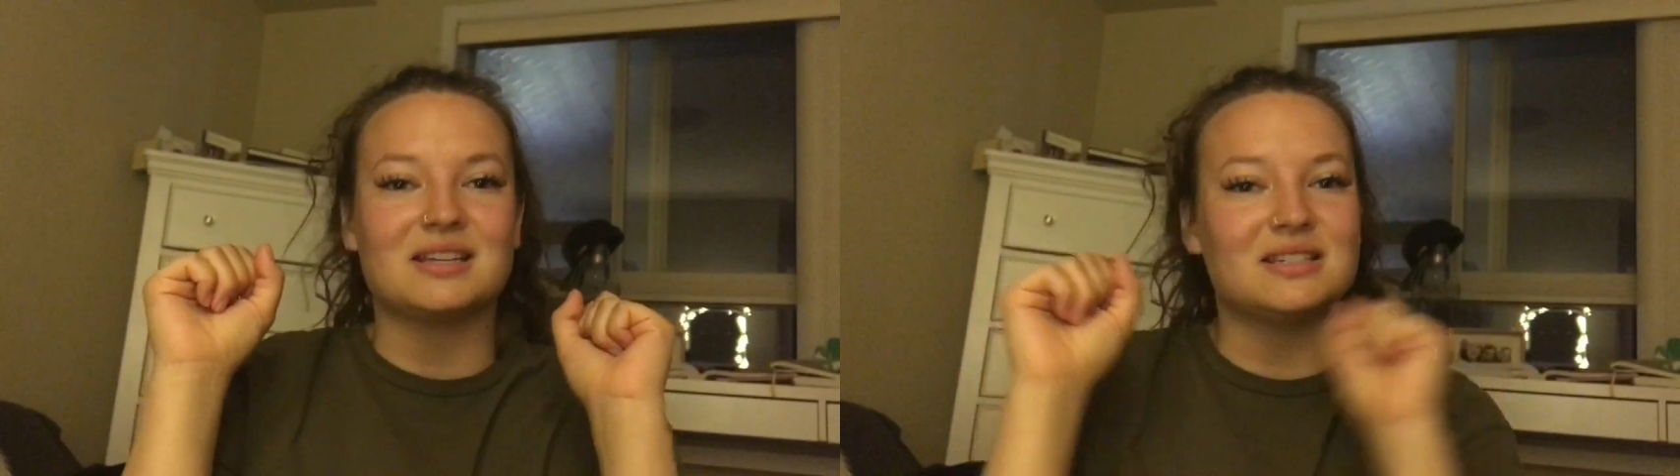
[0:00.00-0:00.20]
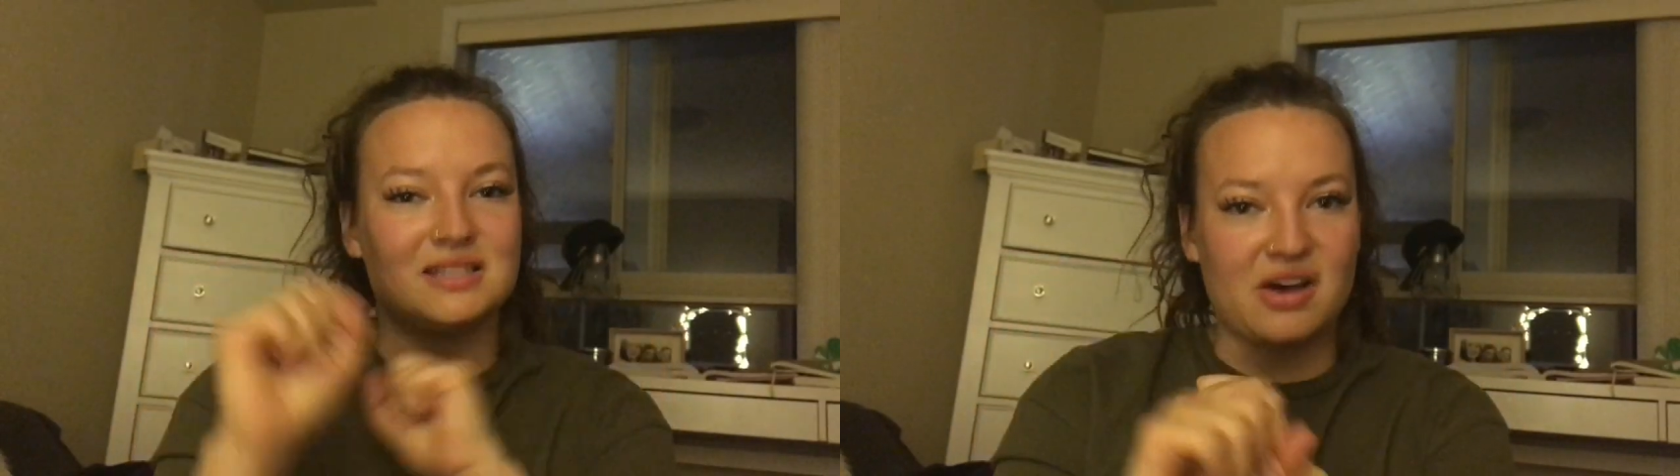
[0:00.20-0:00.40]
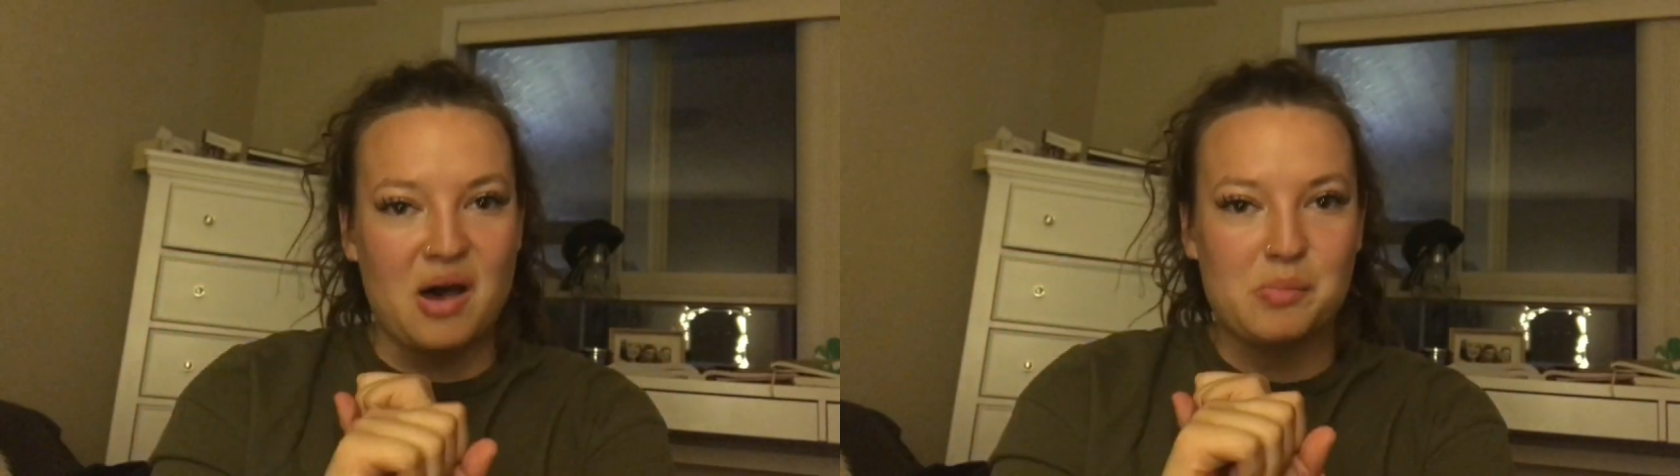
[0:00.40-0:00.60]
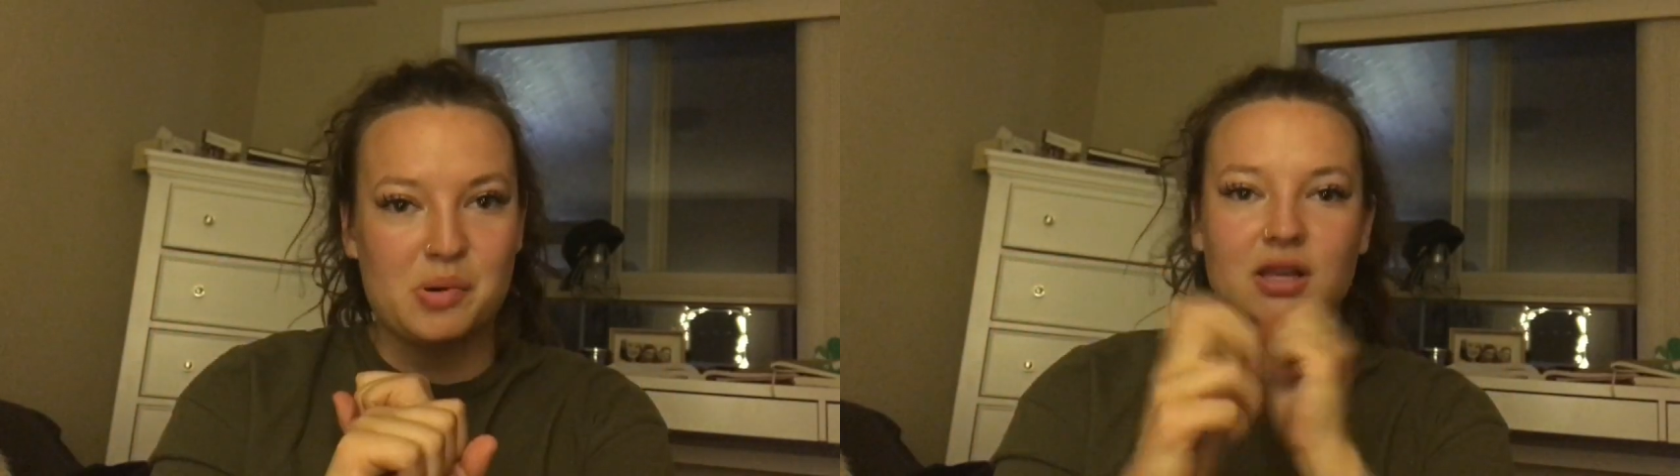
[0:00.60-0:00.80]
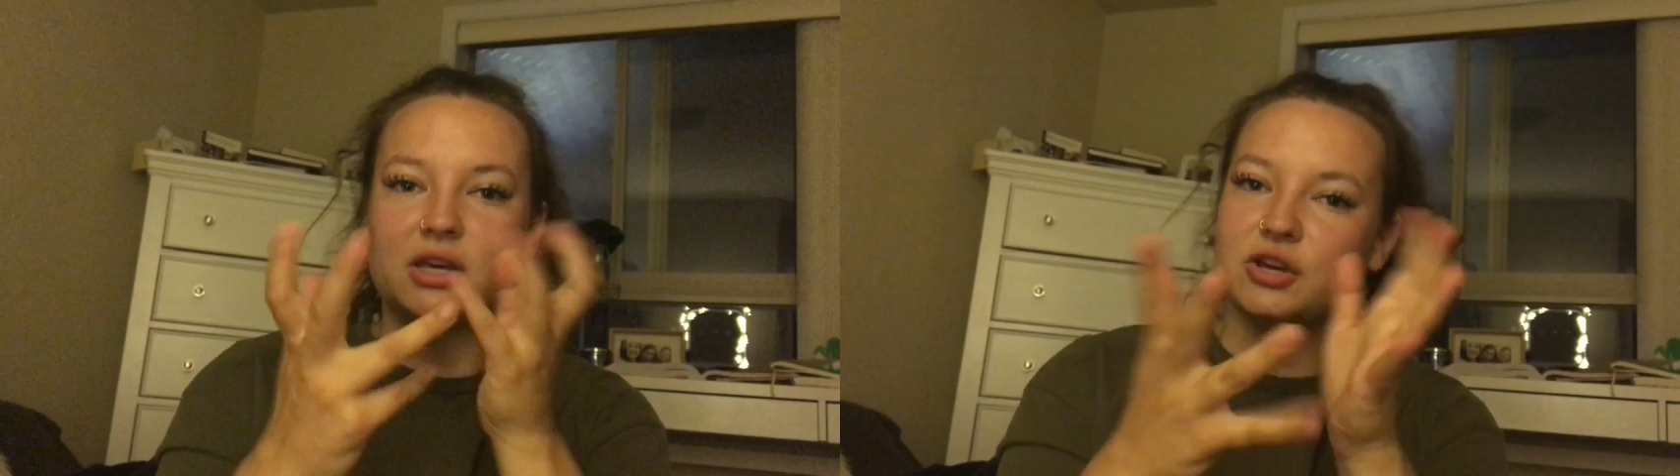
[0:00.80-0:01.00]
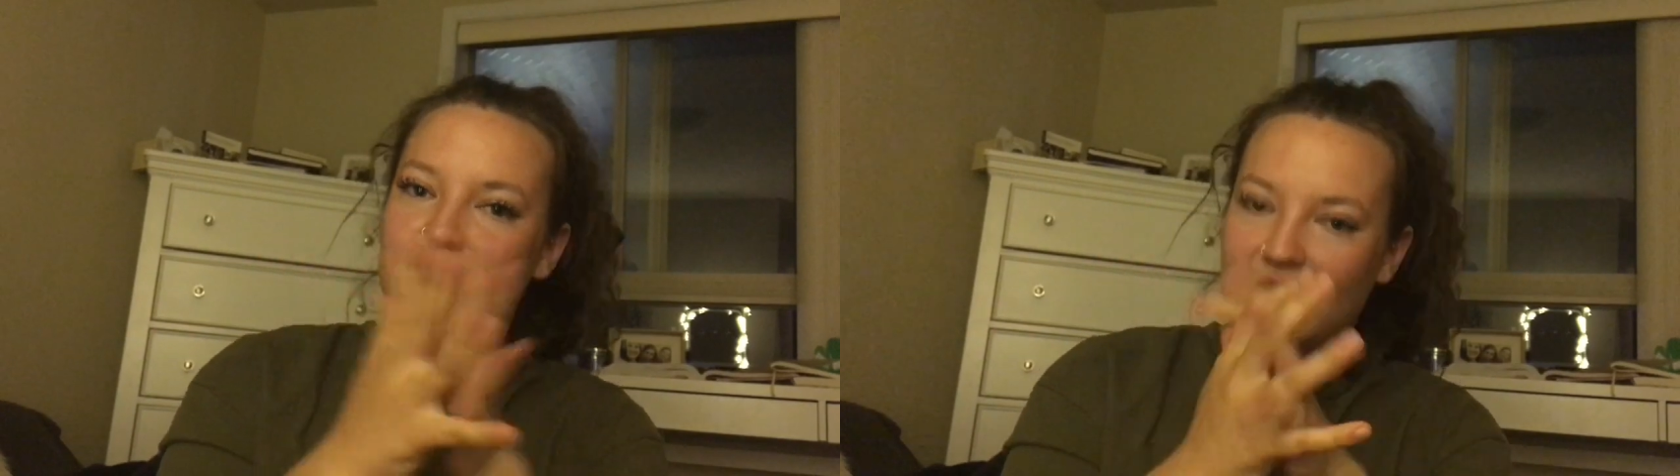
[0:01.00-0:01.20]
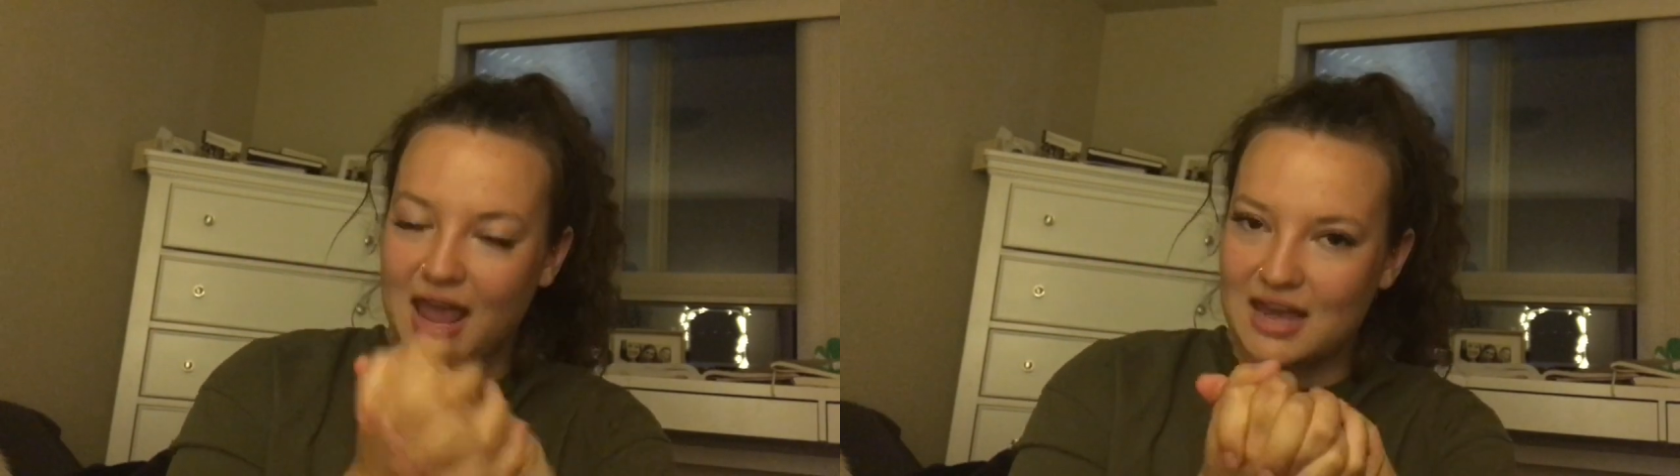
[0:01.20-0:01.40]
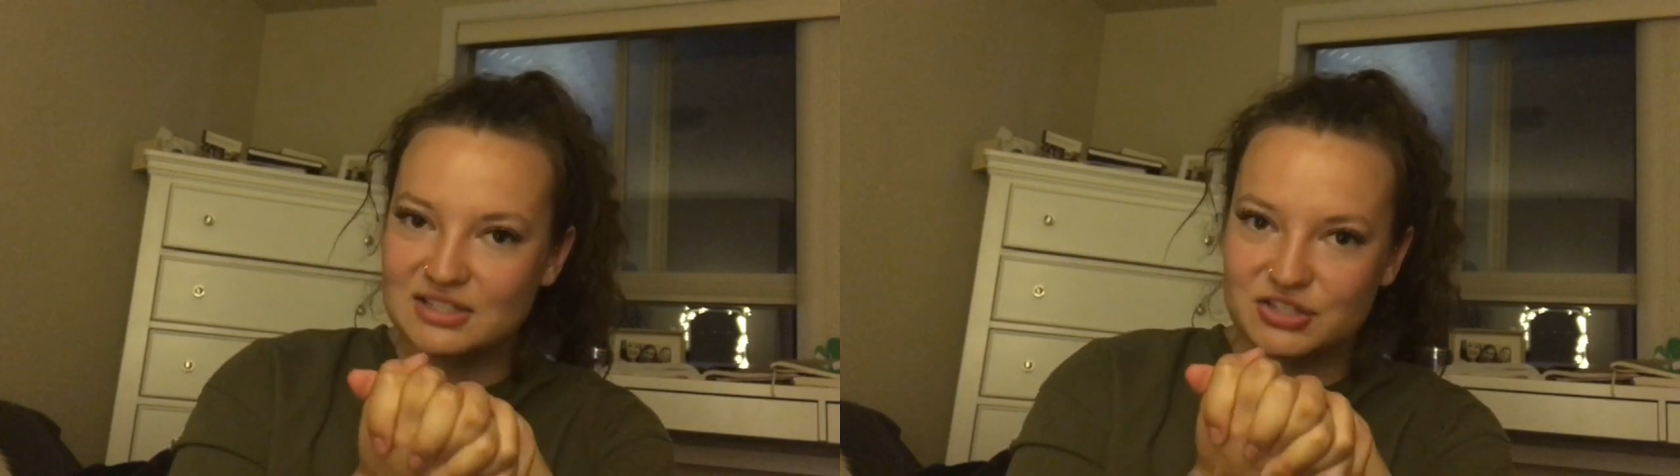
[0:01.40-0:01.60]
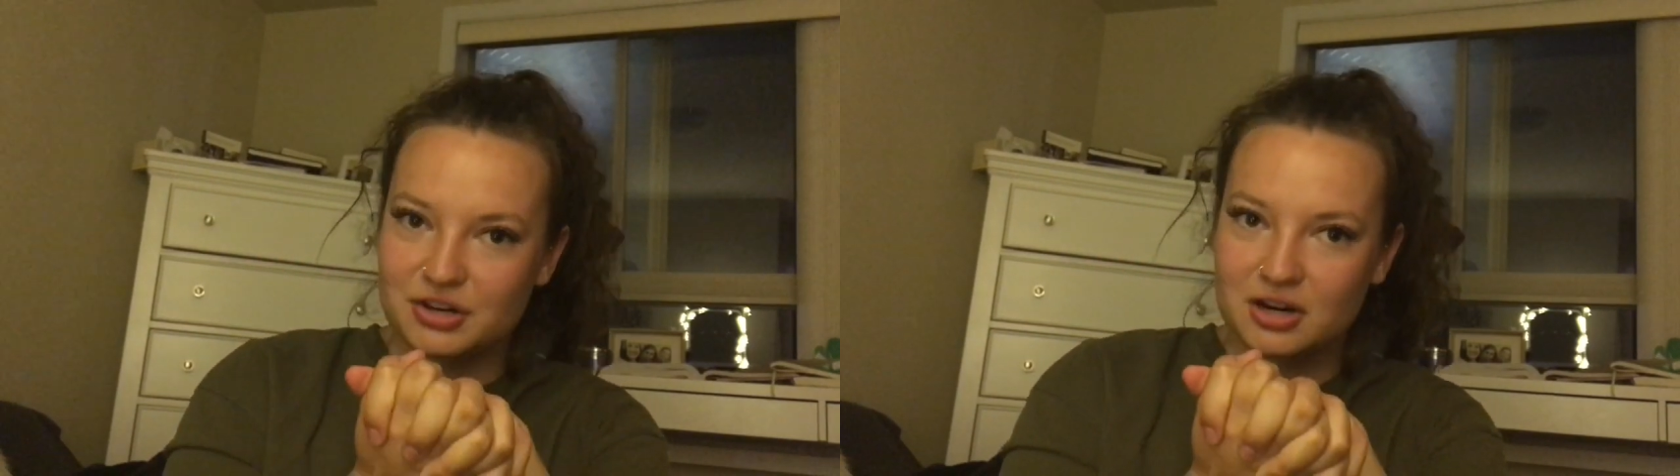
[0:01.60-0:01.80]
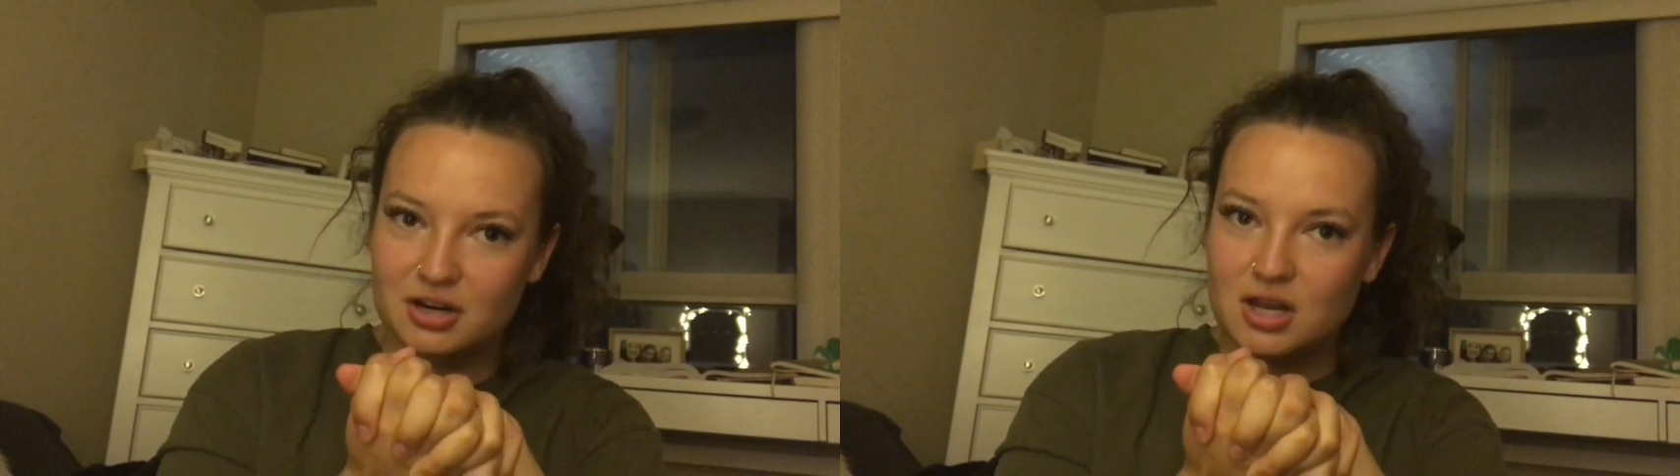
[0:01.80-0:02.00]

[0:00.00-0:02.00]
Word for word: sup, like you're gonna answer.